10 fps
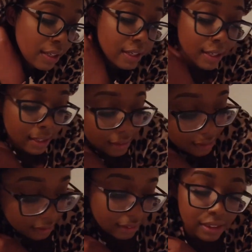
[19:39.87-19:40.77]
And
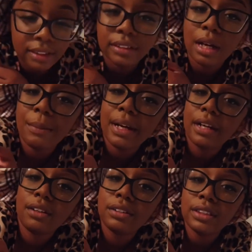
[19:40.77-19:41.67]
y'all might not
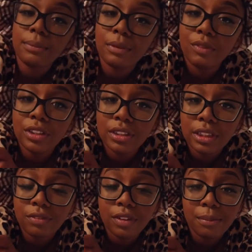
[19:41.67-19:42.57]
know this, I'm
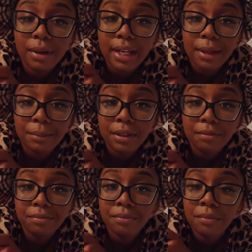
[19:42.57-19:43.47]
originally from Miami.
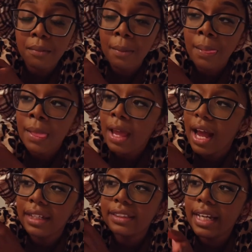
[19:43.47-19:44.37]

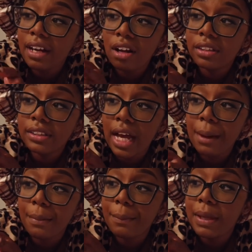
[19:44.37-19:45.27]
I say it all the
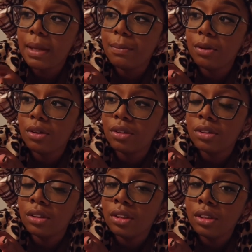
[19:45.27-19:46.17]
time, but people,
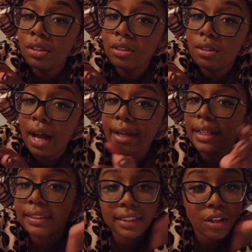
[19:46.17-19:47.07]
I
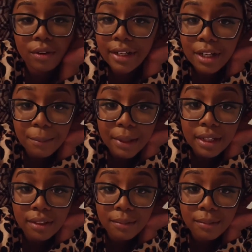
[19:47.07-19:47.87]
guess they don't hear me.